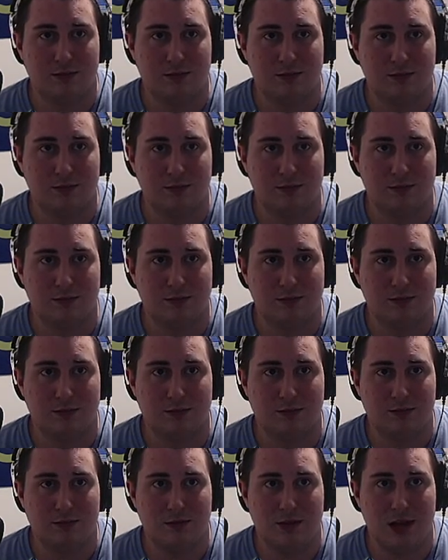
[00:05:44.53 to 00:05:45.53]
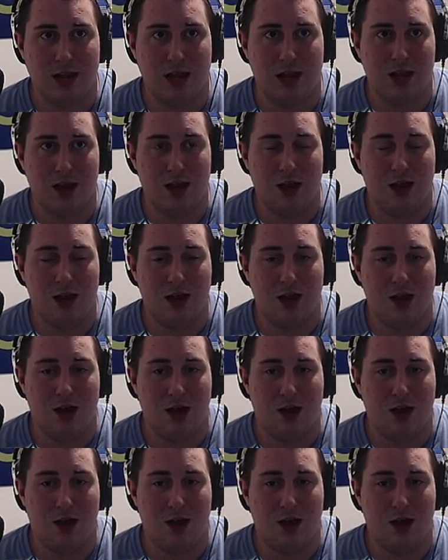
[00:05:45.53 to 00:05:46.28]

[no speech]